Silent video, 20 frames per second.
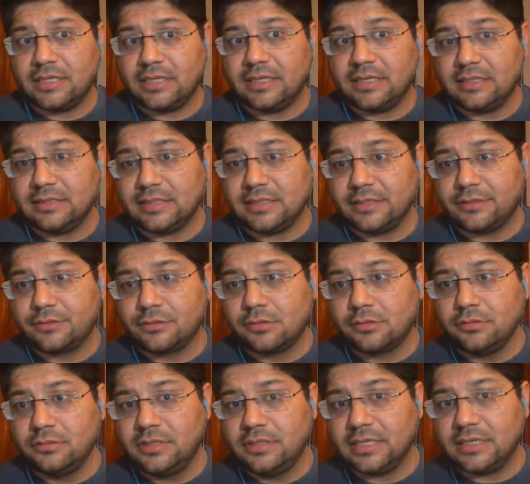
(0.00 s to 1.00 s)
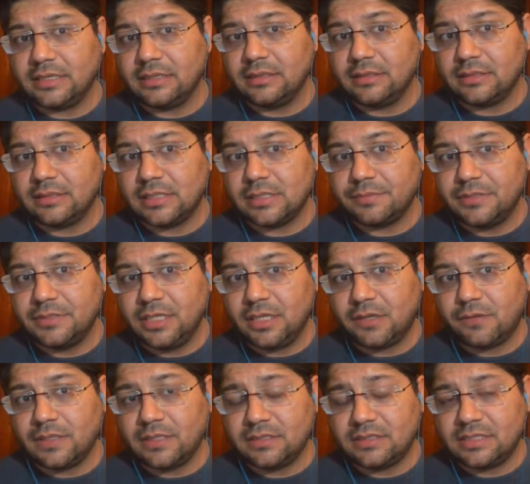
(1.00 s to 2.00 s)
And as I told you that in the
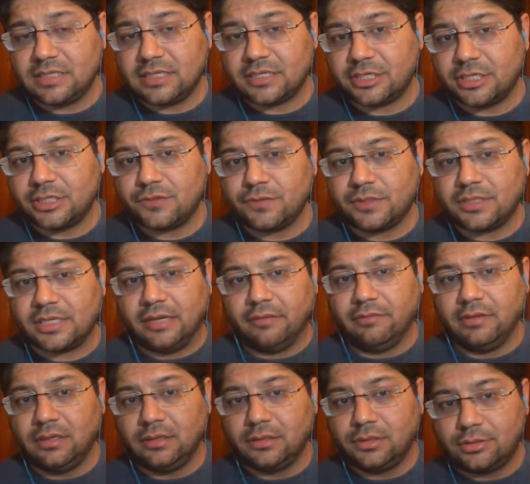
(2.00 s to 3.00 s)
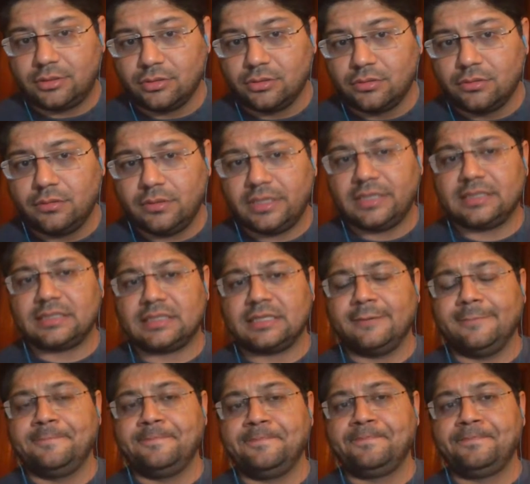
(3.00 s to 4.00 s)
subsequent sessions, what I will do
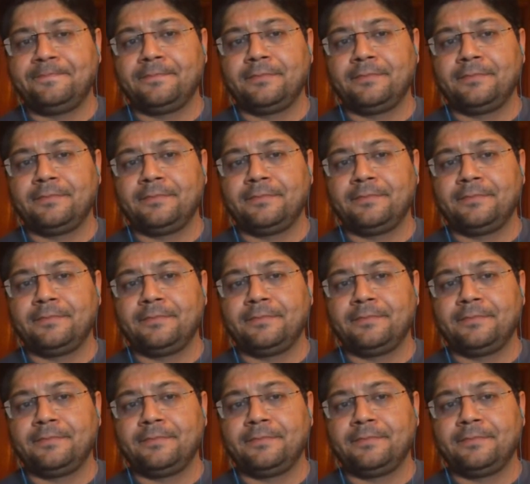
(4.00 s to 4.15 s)
is